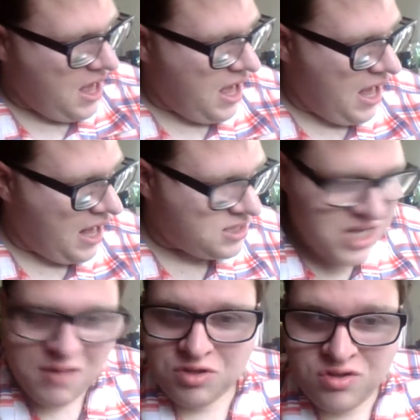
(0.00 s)

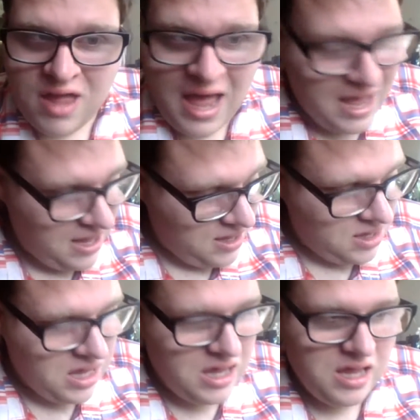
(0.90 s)
John, we'll do that.
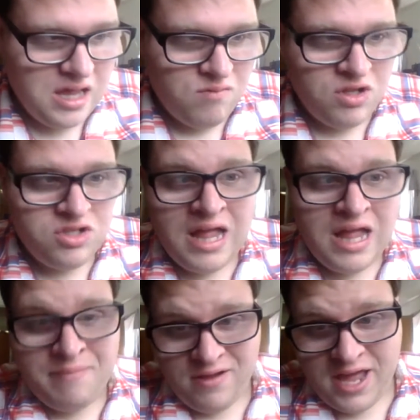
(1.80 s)
We'll do that
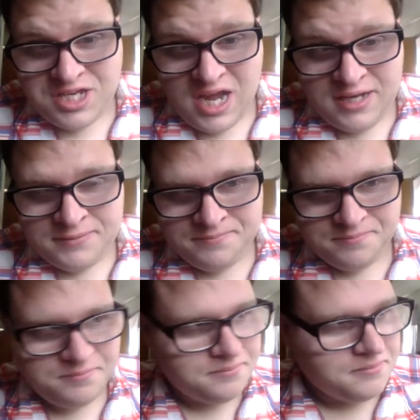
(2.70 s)
in a bit, okay, John?
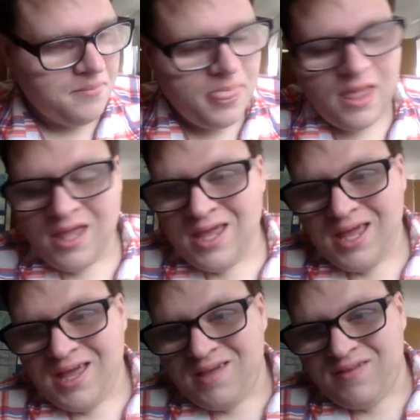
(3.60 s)

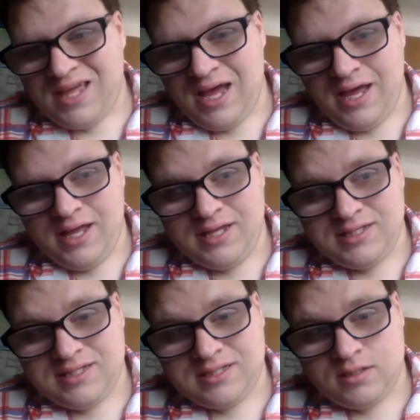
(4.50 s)

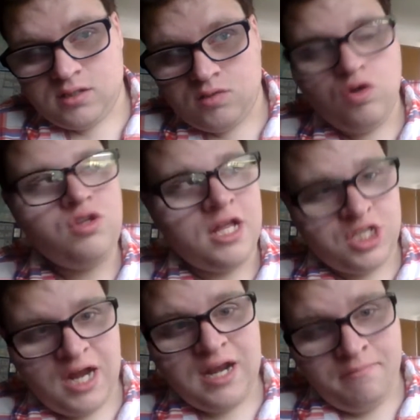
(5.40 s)
Because we'll do
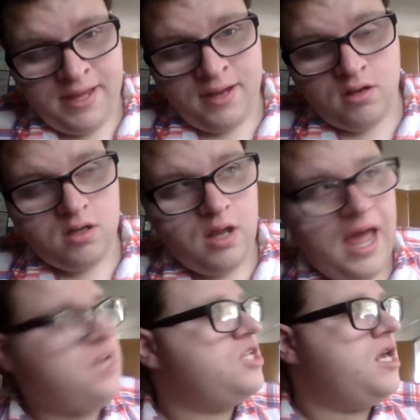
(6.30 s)
that, John, in a bit.
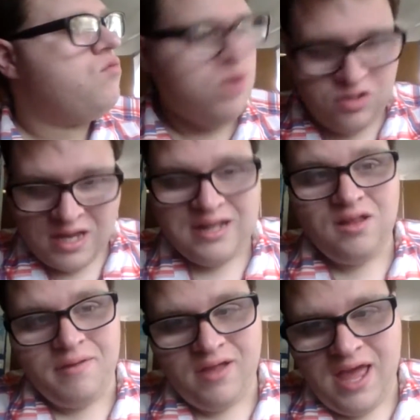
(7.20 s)
Actually, we'll do that in a
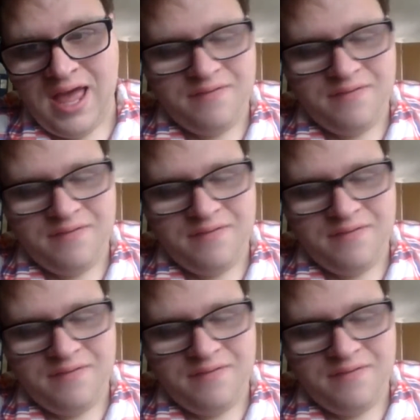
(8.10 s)
little bit, okay?